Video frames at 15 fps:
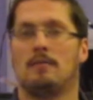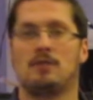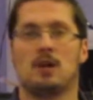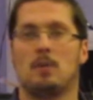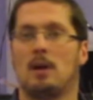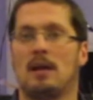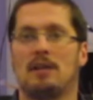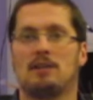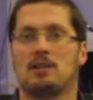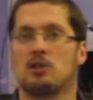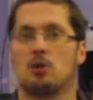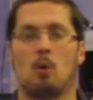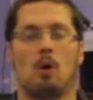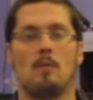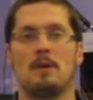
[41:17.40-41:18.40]
If someone at the
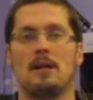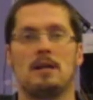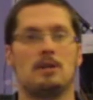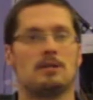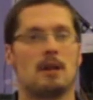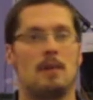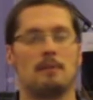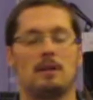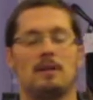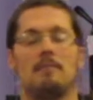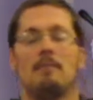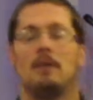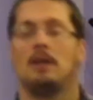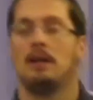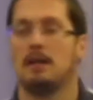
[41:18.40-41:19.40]
store wanted me to do
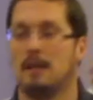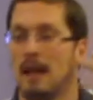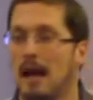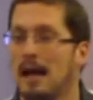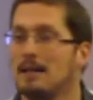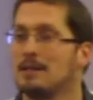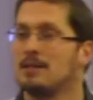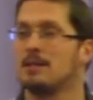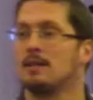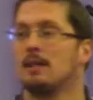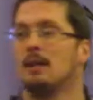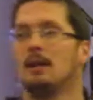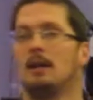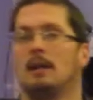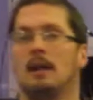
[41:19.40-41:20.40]
something, yes.
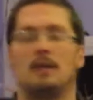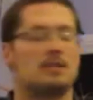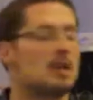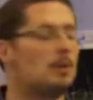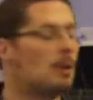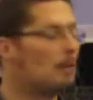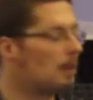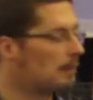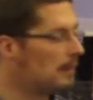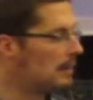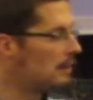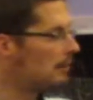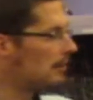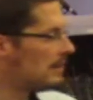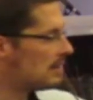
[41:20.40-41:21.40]
If someone wanted
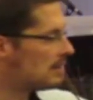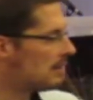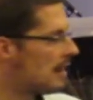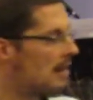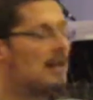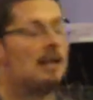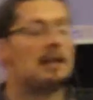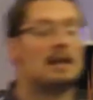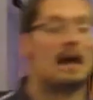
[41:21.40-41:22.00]
me to do this, do that,